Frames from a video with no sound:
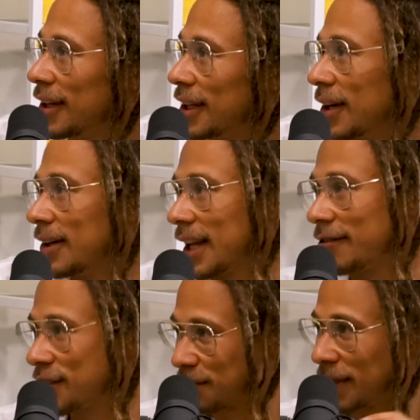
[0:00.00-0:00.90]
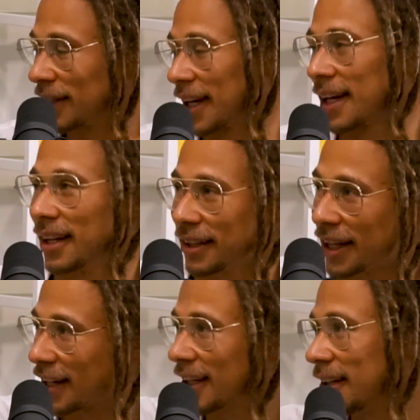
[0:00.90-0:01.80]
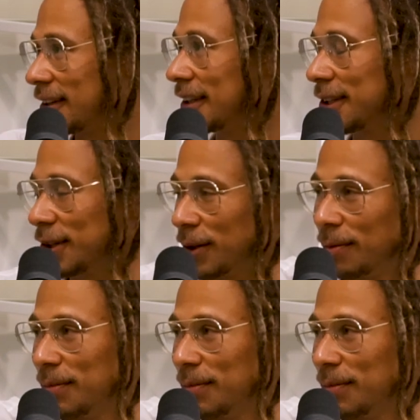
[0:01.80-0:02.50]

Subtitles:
you know, and I've just been, like, collecting little